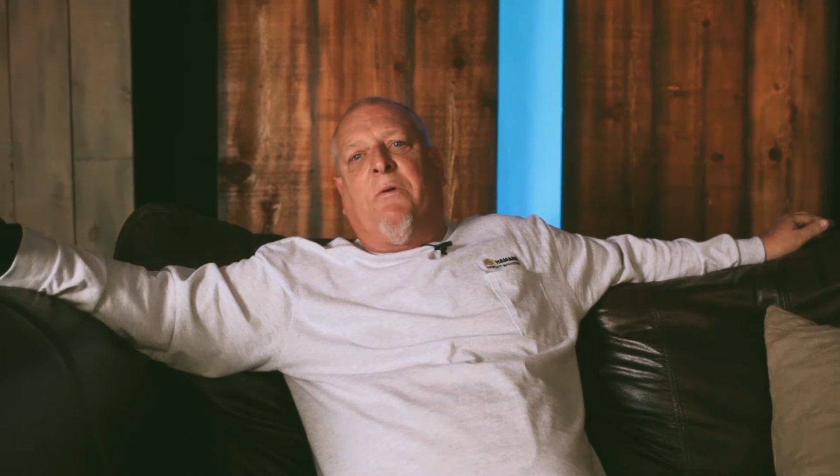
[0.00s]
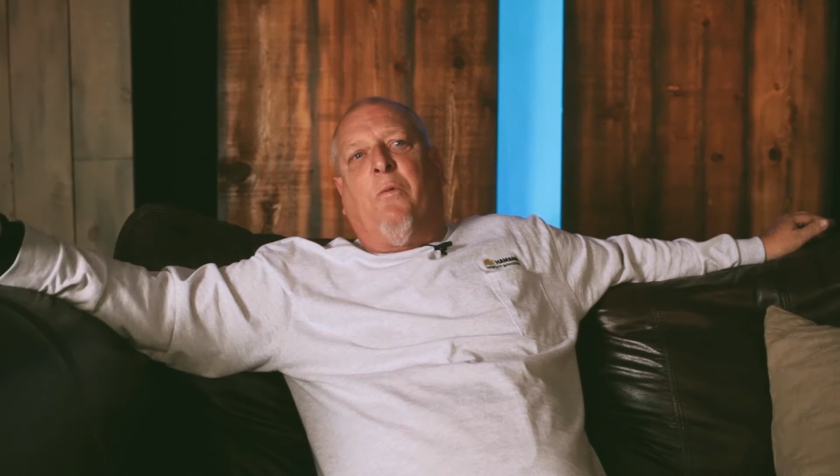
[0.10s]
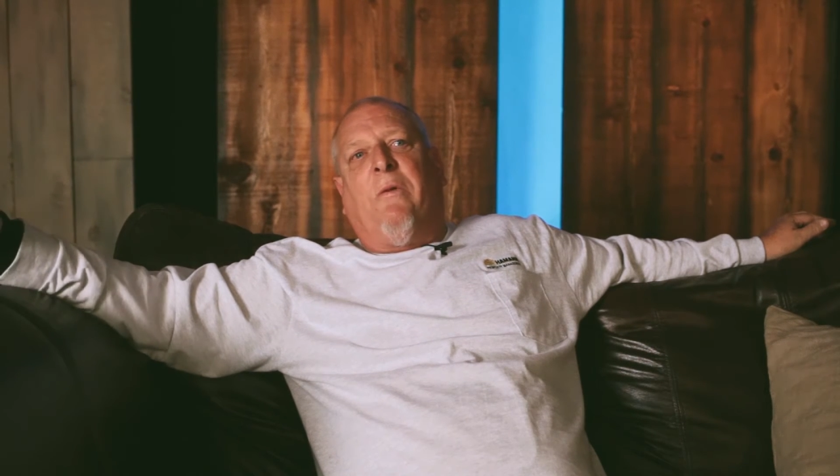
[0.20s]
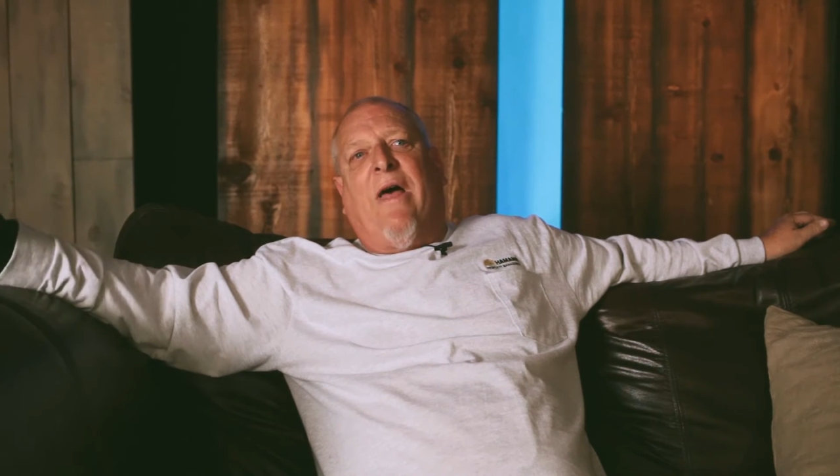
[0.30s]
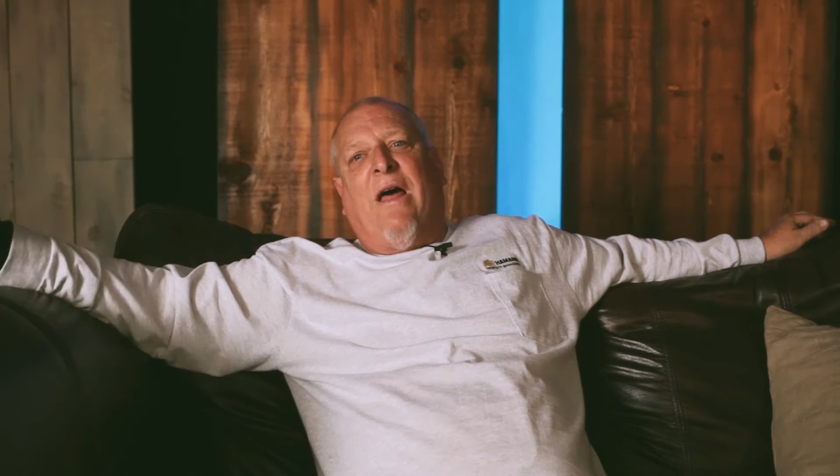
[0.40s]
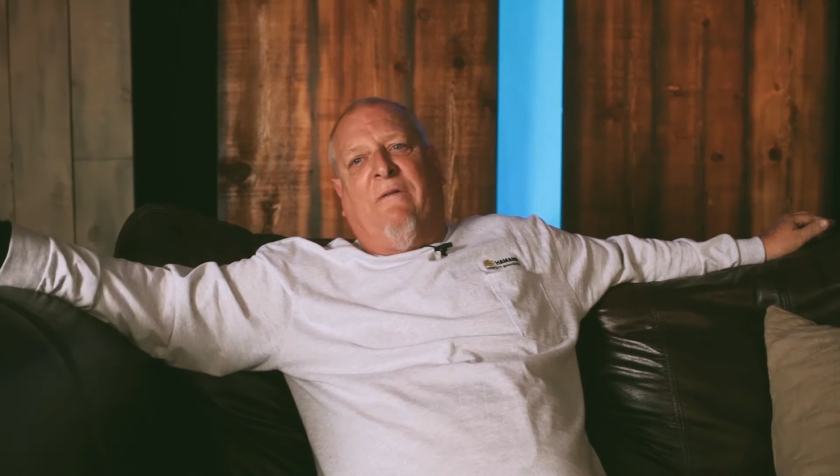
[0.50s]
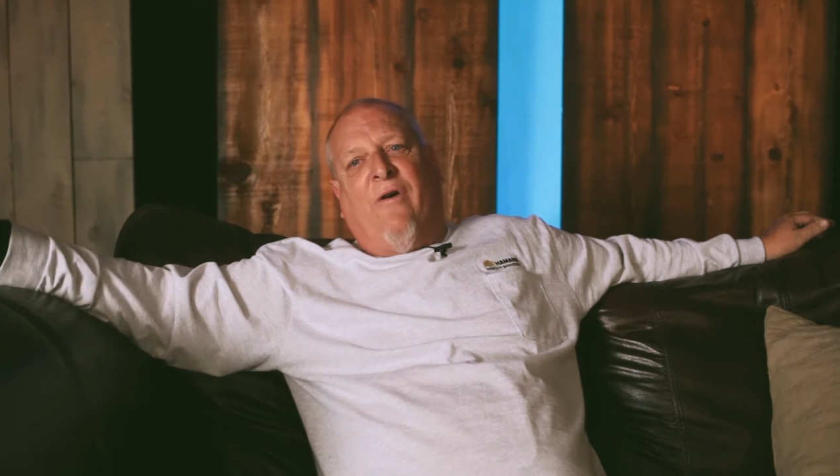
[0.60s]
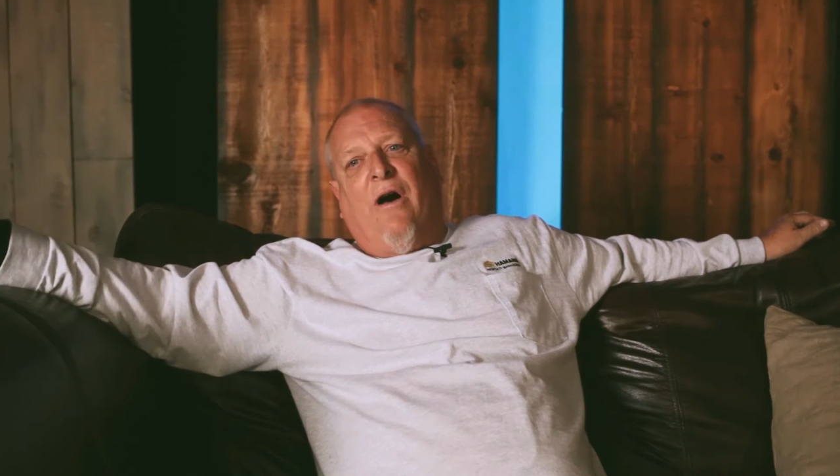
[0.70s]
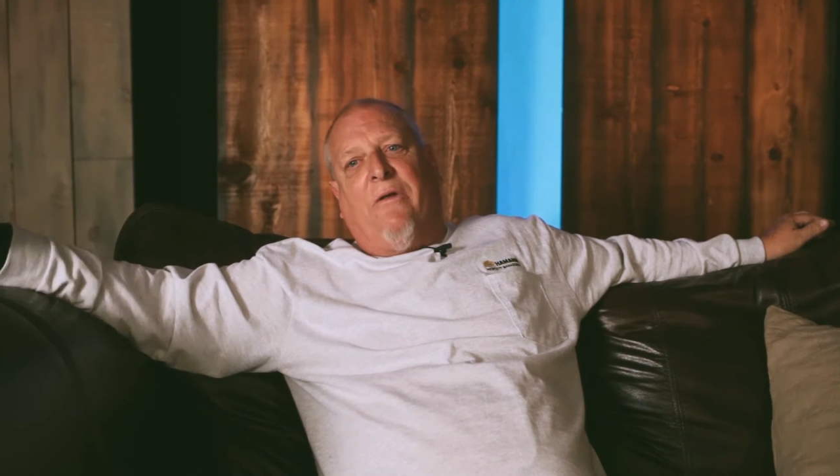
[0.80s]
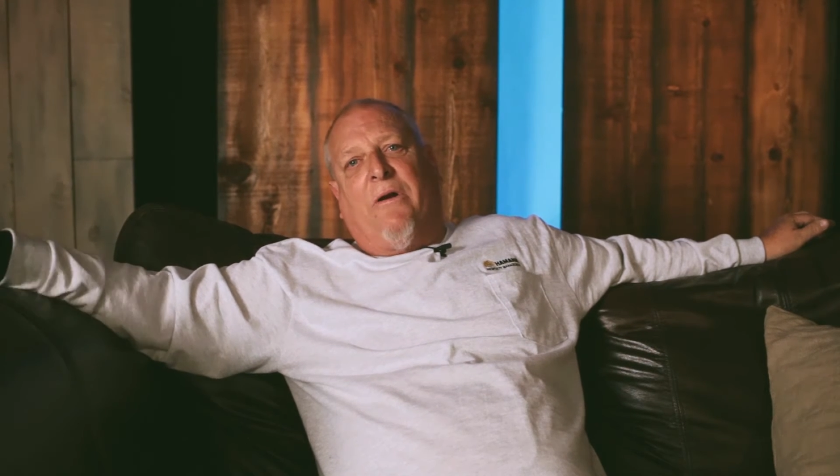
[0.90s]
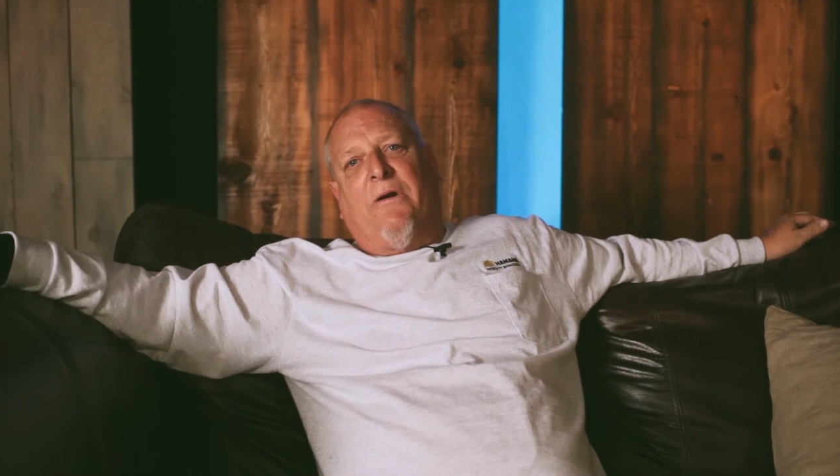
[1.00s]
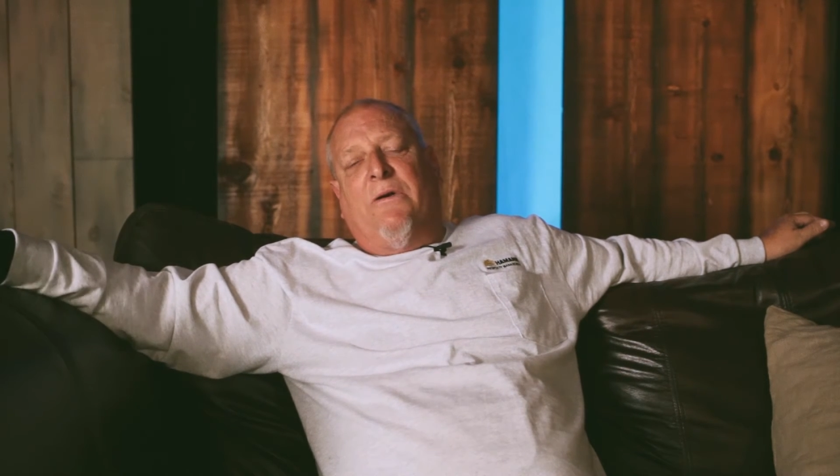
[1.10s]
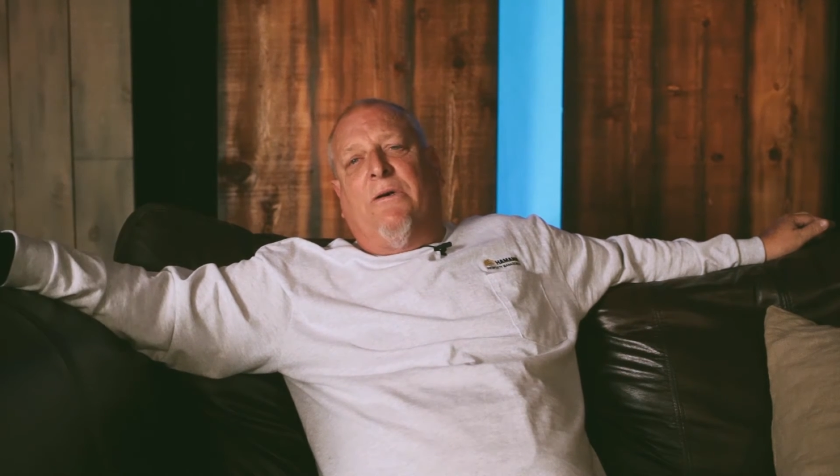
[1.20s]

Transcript: without a father,